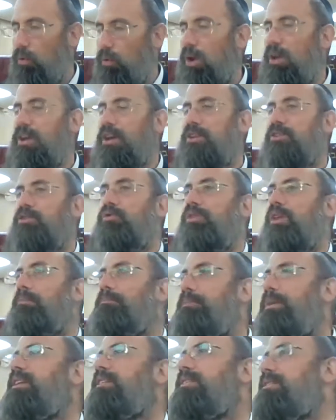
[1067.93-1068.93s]
What are you going to do with a
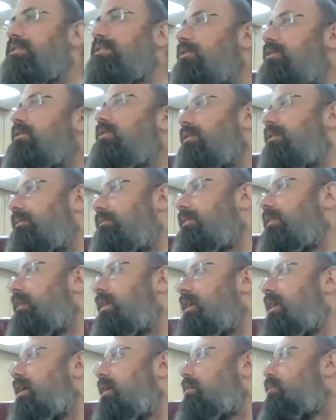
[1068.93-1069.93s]
big sukkah
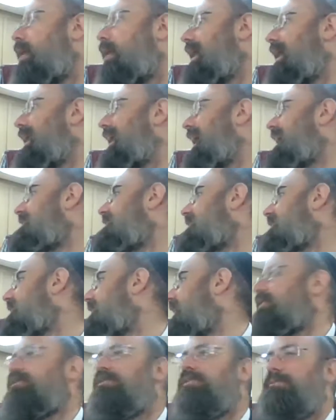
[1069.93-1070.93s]
where lighting a
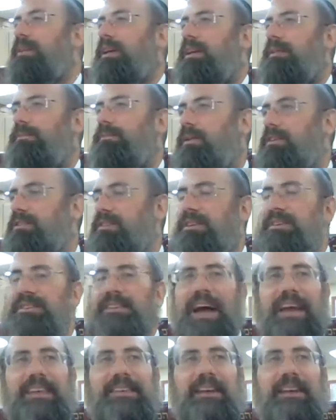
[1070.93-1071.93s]
candle doesn't make it possible? Because
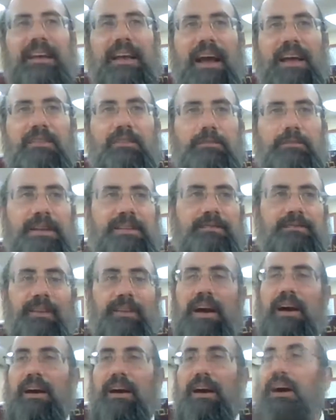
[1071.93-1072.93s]
lighting a candle makes it
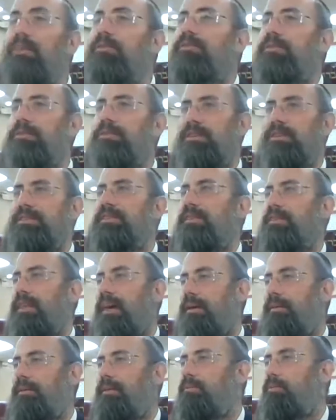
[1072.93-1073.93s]
very uncomfortable to sit
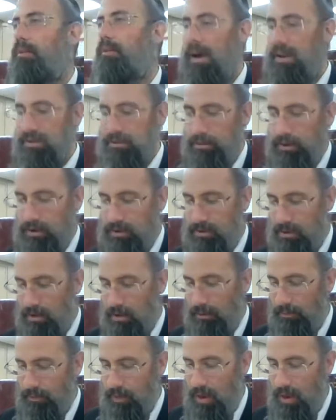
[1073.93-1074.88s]
there. What about a sukkah?